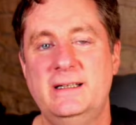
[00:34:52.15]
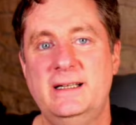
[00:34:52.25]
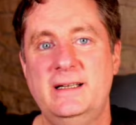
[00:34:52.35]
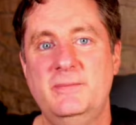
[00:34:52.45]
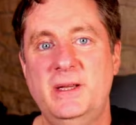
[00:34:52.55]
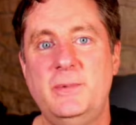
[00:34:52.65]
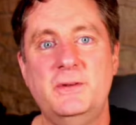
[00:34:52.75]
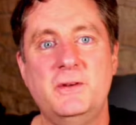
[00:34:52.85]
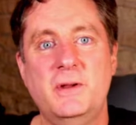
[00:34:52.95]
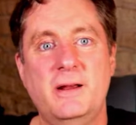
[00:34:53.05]
And people
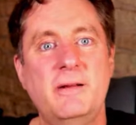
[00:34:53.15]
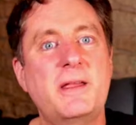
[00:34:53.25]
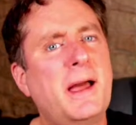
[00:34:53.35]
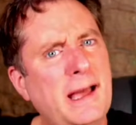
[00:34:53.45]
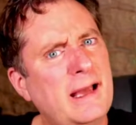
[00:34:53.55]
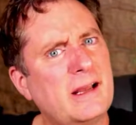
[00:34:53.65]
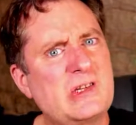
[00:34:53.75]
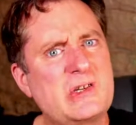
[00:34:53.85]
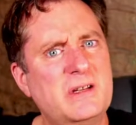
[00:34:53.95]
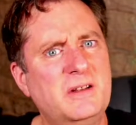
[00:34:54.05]
don't carry
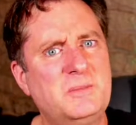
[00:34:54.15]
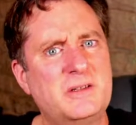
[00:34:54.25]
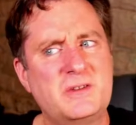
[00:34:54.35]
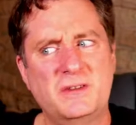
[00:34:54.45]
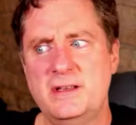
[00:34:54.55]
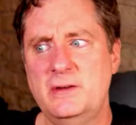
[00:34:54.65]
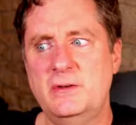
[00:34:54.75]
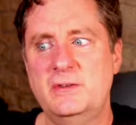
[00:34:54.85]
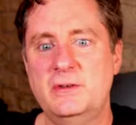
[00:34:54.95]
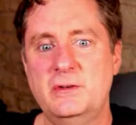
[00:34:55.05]
cash as much as they
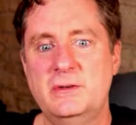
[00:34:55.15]
used to.